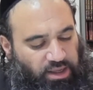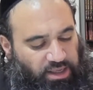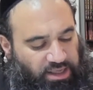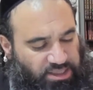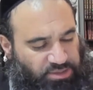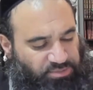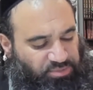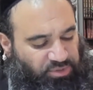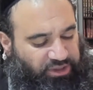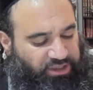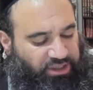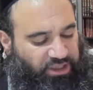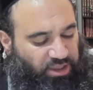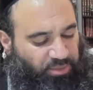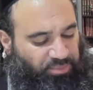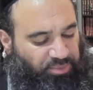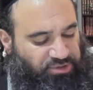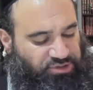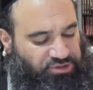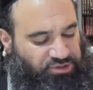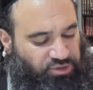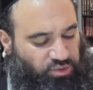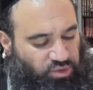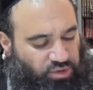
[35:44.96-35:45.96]
he's bringing a
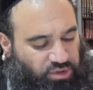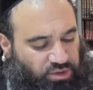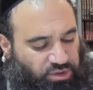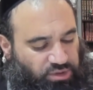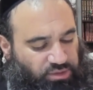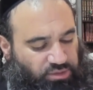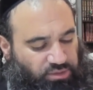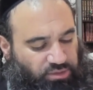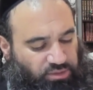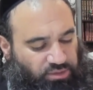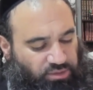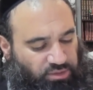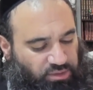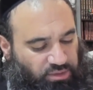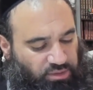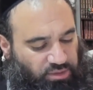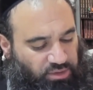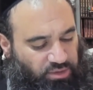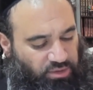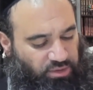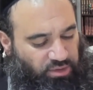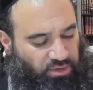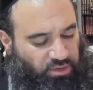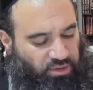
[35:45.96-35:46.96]
pasuk.
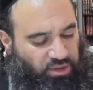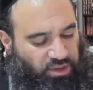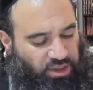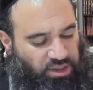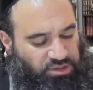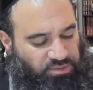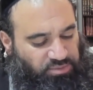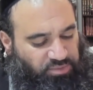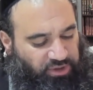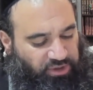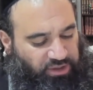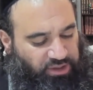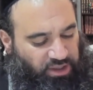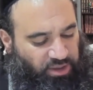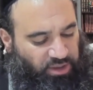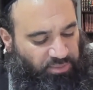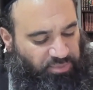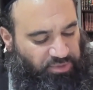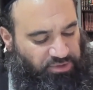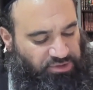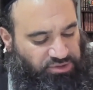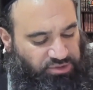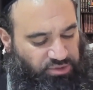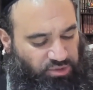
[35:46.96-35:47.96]
He's bringing a
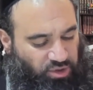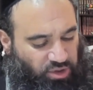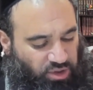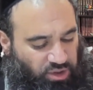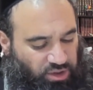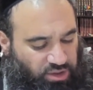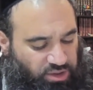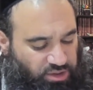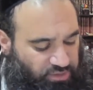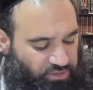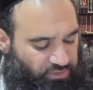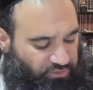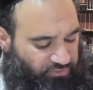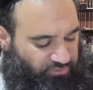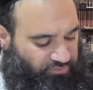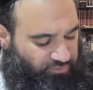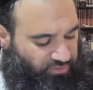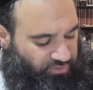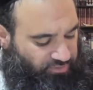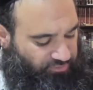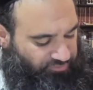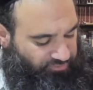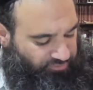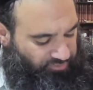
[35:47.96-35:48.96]
pasuk
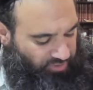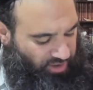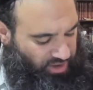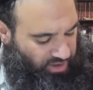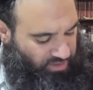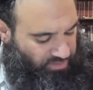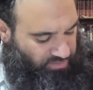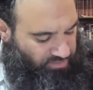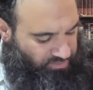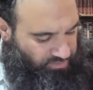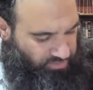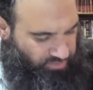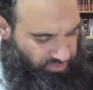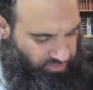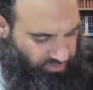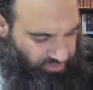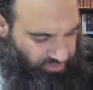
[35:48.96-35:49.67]
from